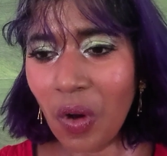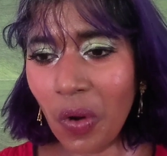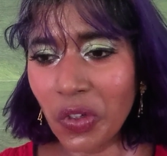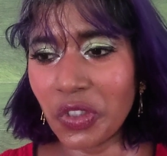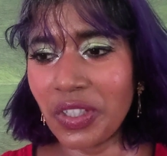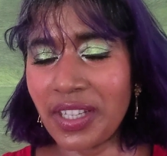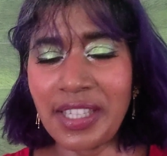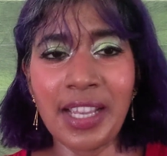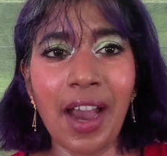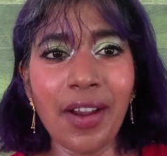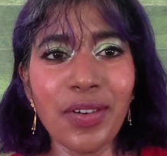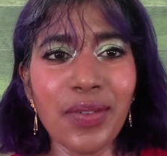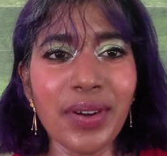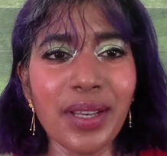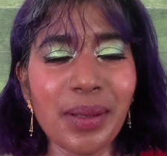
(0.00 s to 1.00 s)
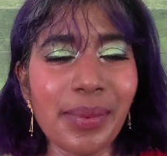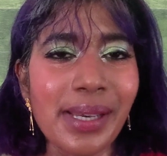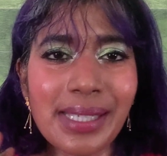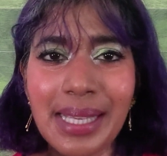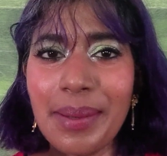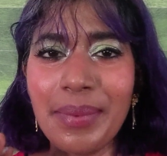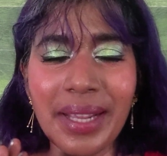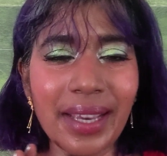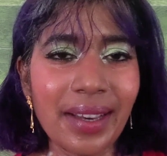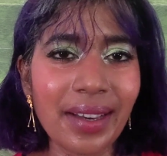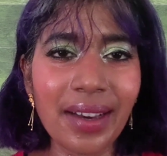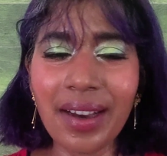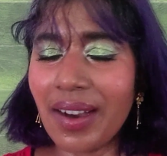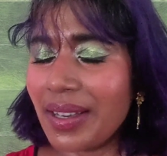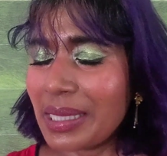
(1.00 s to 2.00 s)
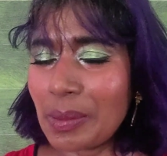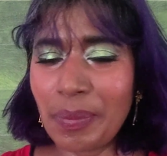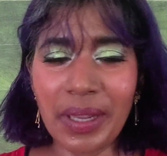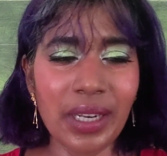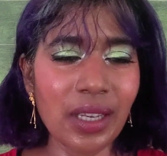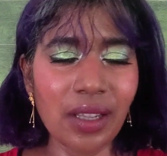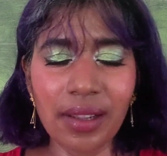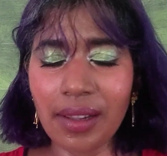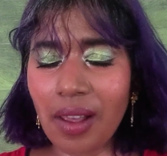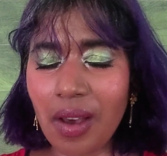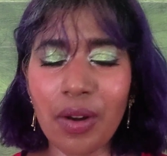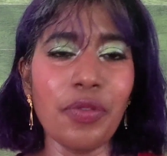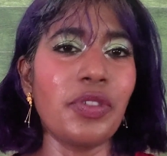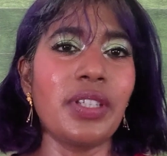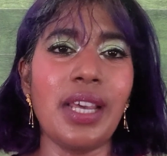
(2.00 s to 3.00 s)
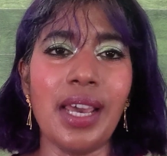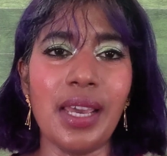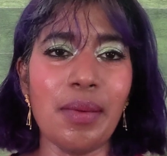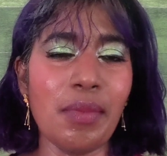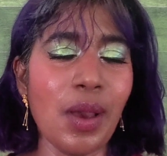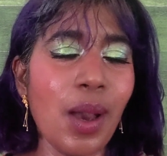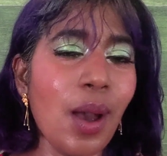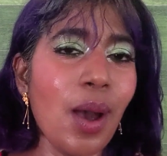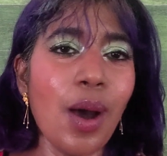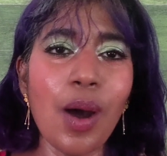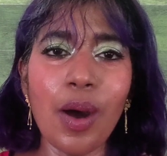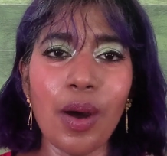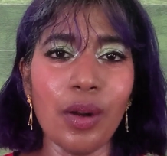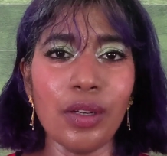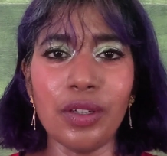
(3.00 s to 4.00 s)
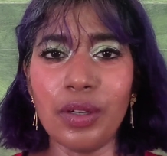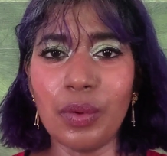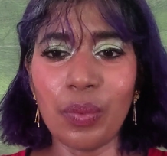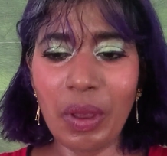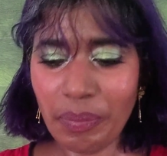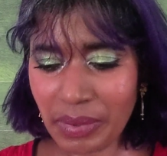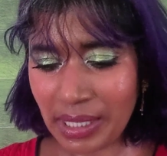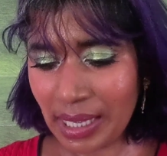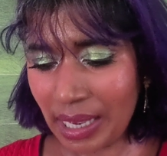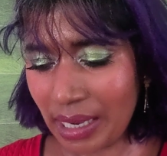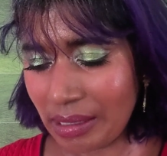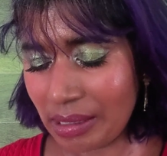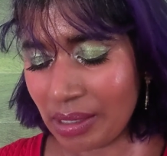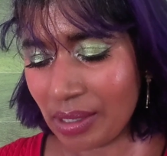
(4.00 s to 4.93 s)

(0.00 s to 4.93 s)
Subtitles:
or should I say unreal, because I'm like spending a lot of time on her website.